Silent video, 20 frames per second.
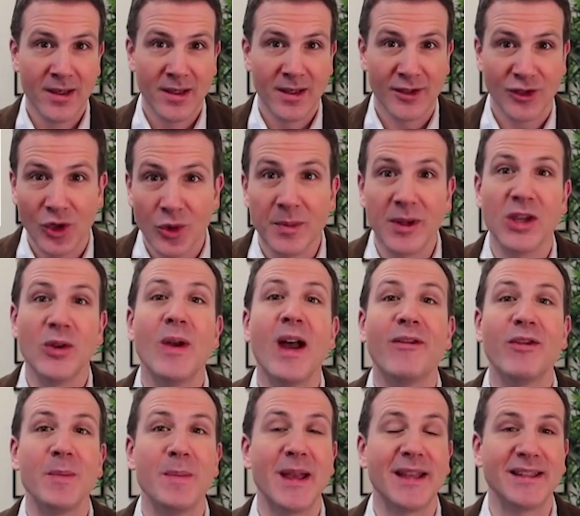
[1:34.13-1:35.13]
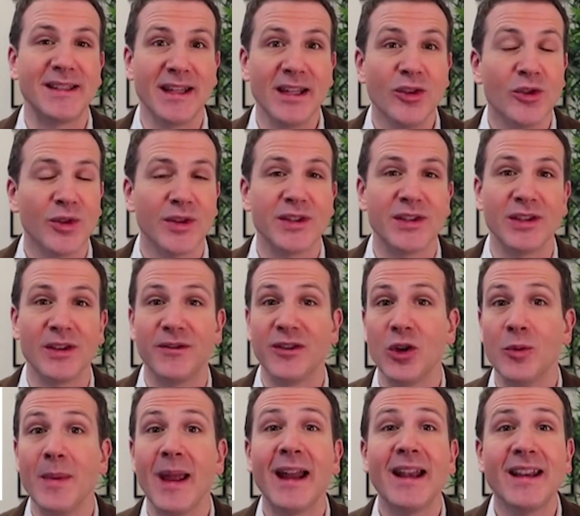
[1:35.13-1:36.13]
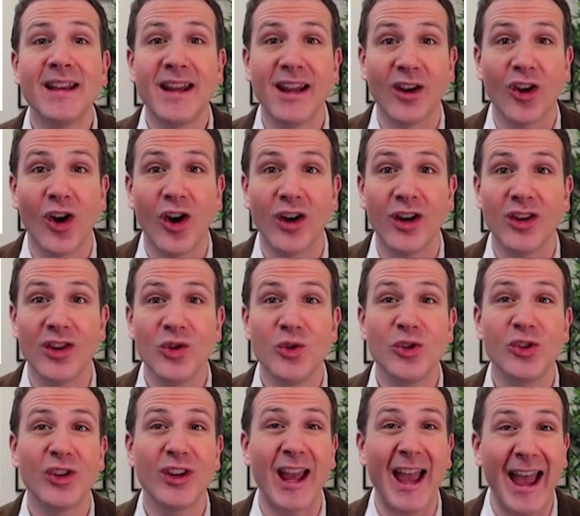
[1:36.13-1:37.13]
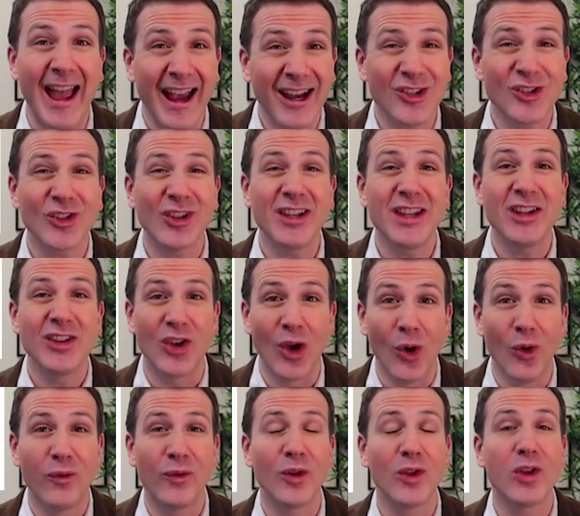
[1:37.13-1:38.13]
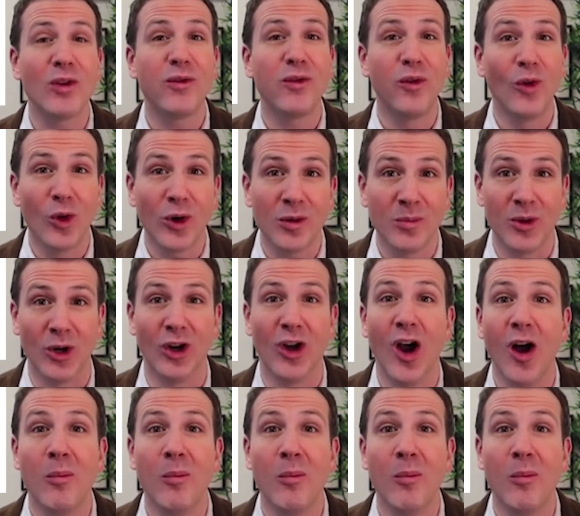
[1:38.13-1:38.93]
Assuming you have the best interests of humanity at heart, you should actually go for the former.